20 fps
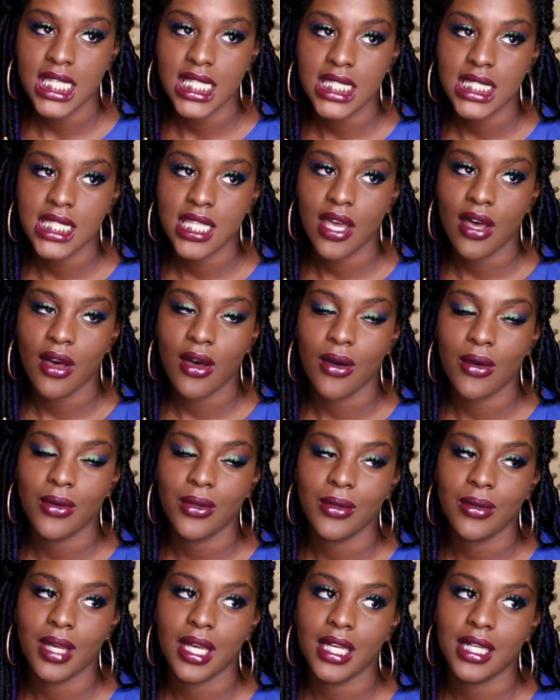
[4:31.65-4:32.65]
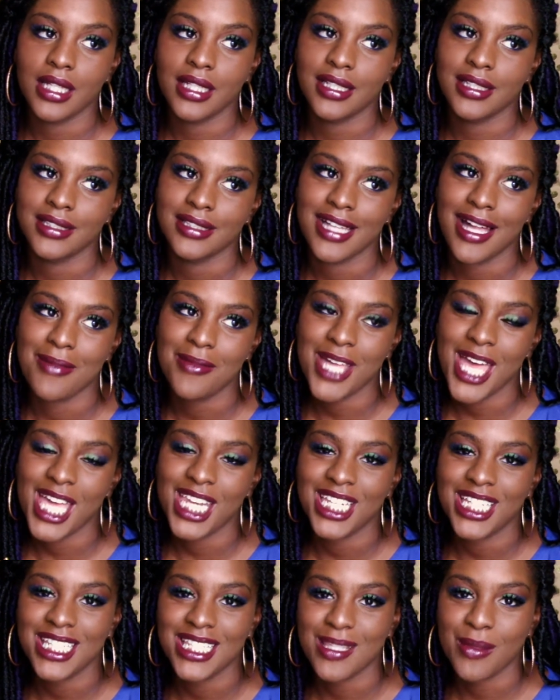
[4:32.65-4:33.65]
So I'm kind of
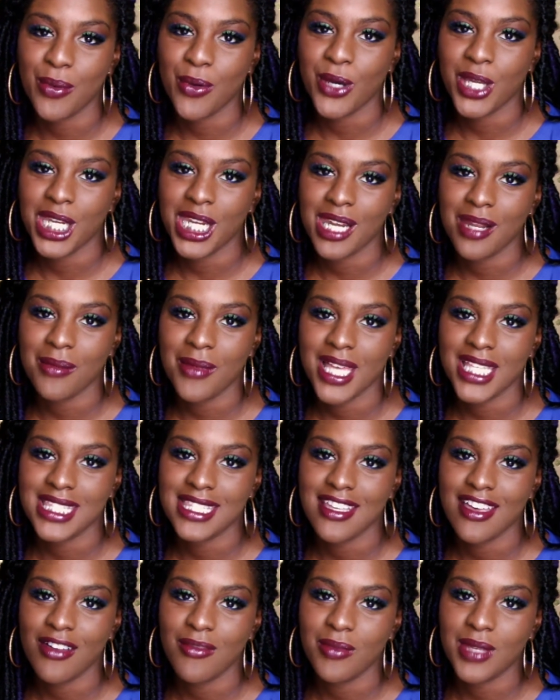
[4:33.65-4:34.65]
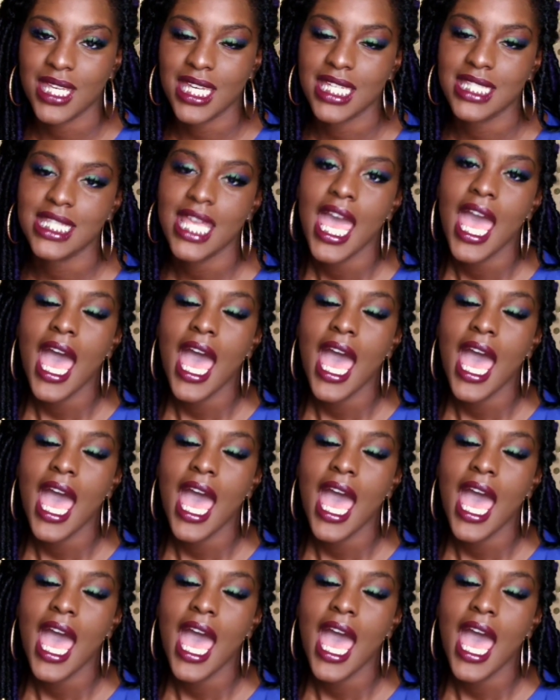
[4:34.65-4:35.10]
disappointed in myself because